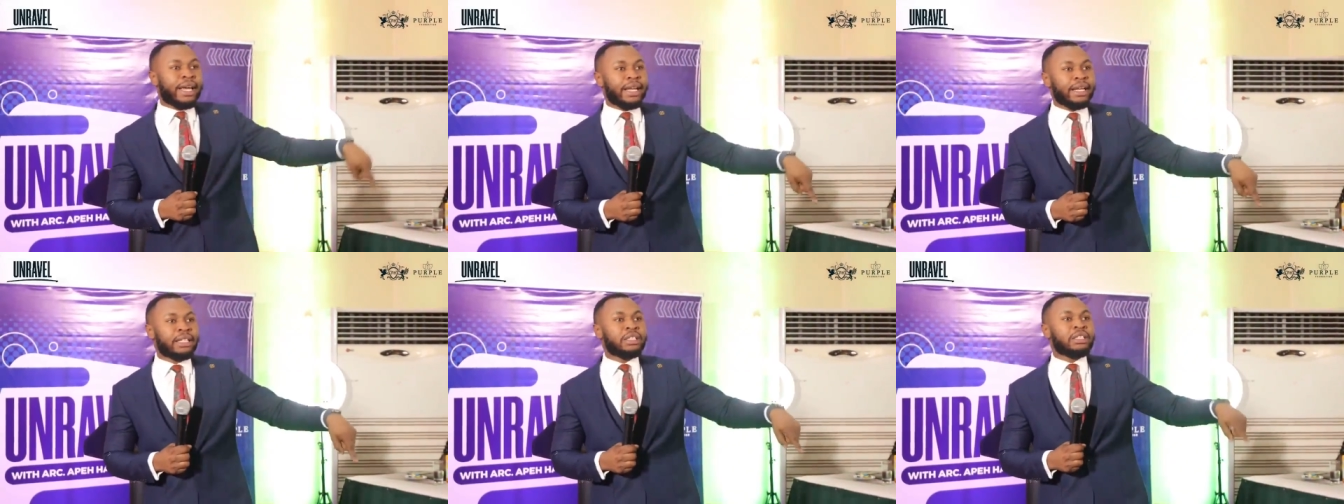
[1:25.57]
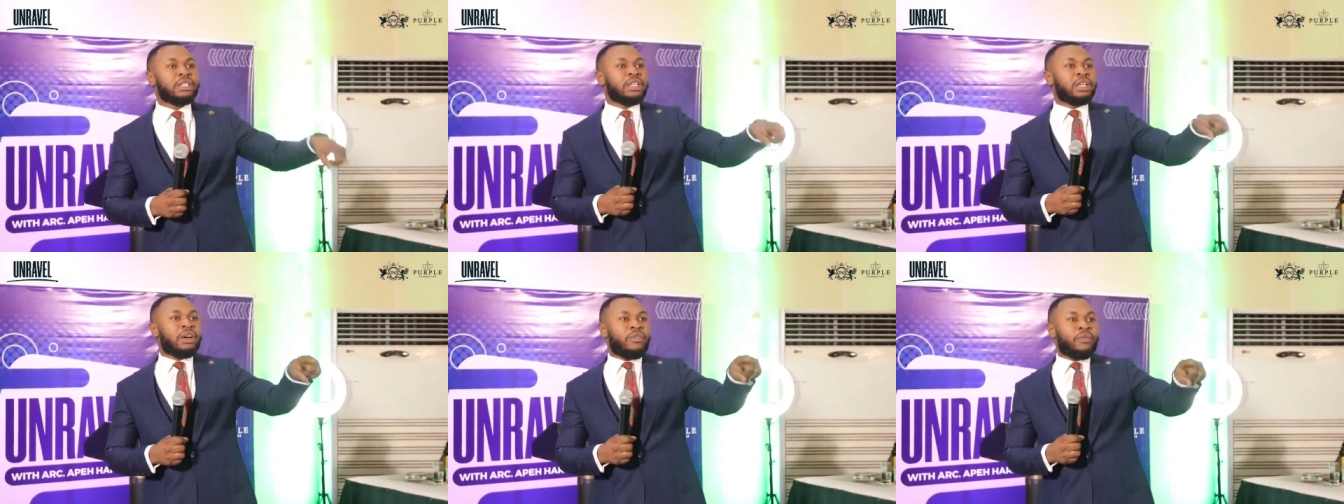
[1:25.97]
then
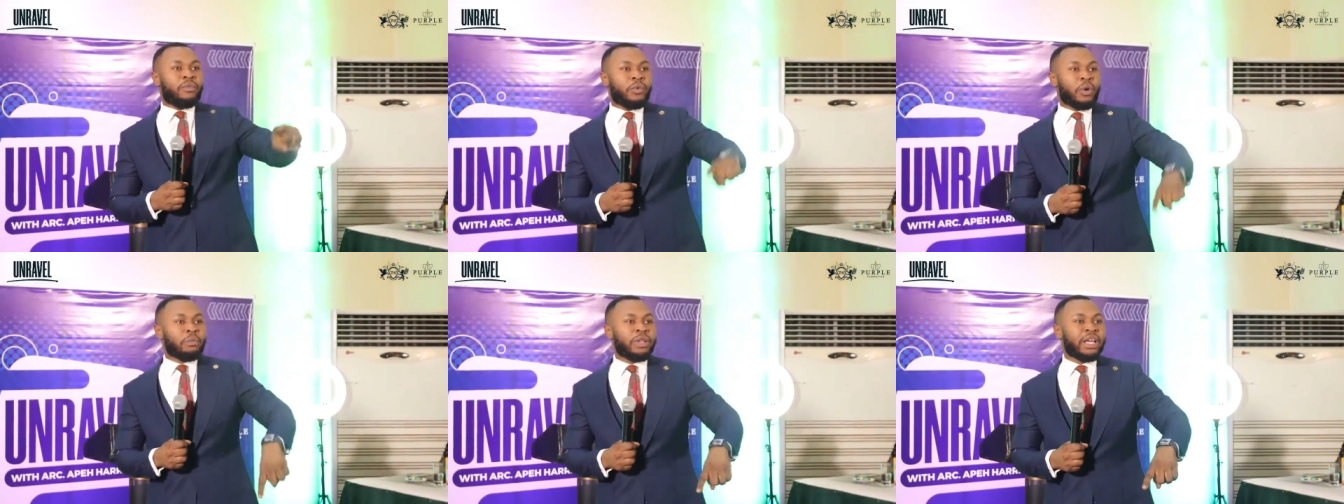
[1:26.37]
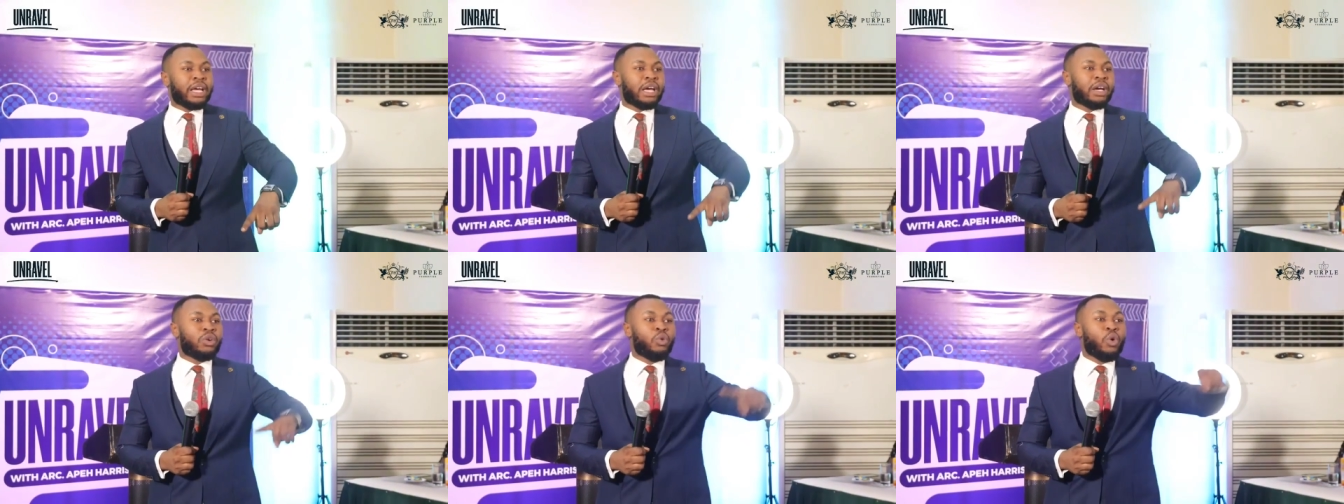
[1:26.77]
from
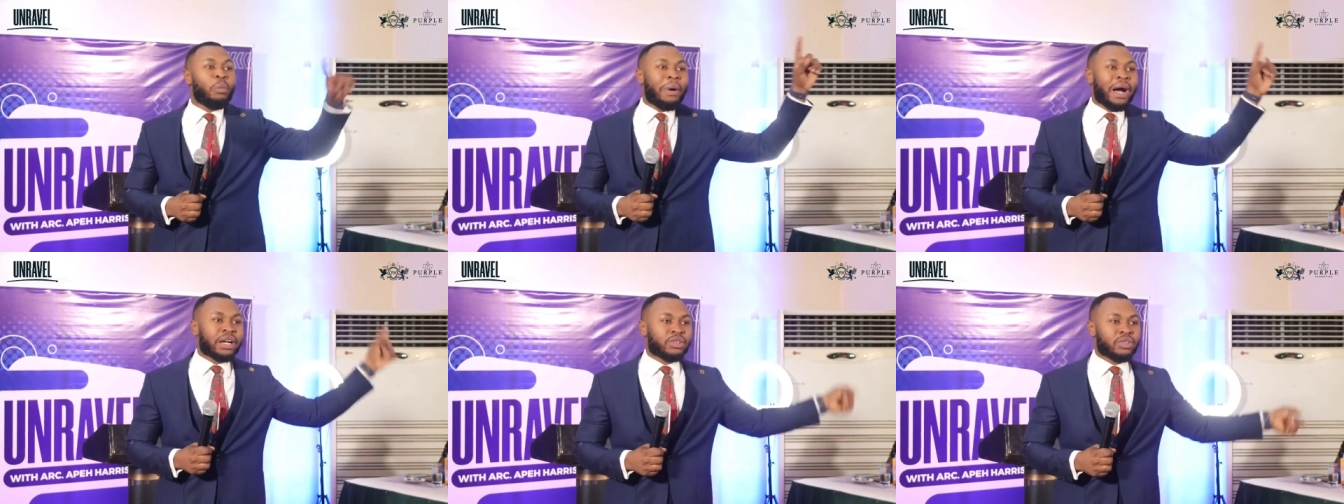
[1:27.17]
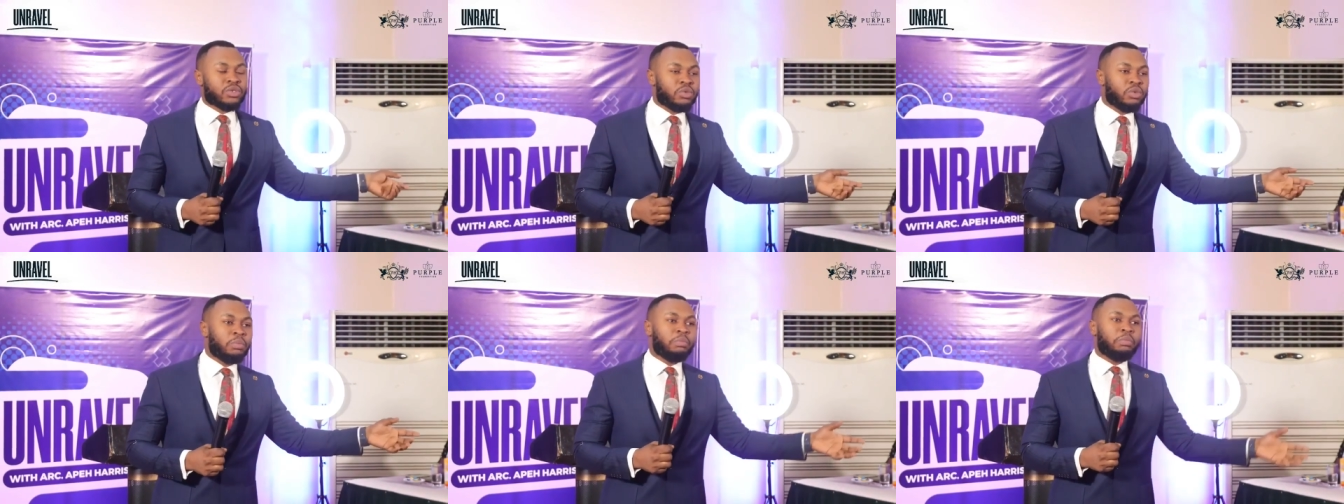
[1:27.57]
there go back to
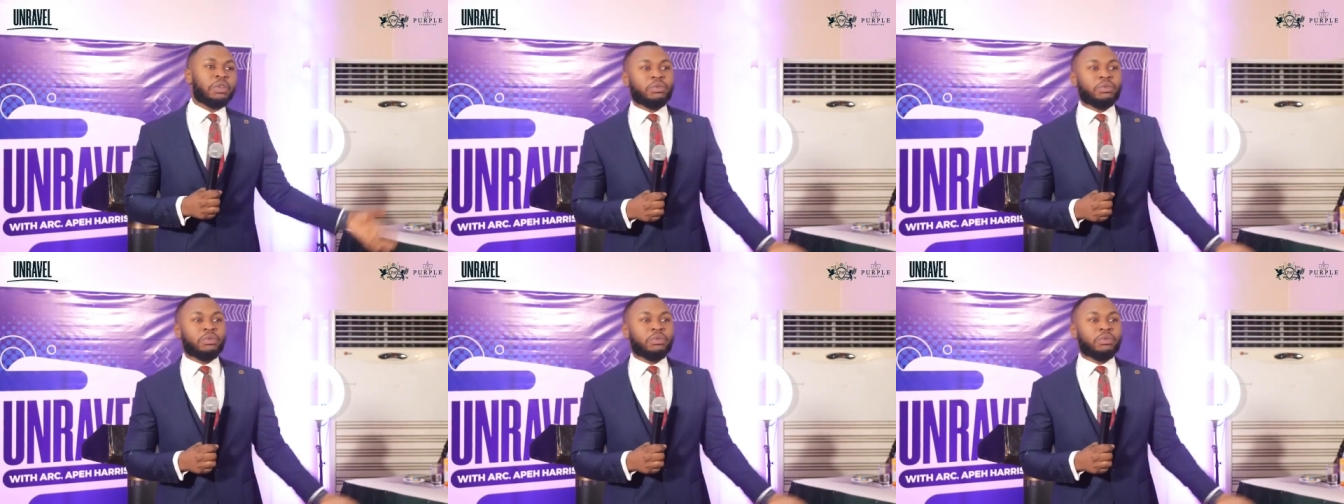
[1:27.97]
school.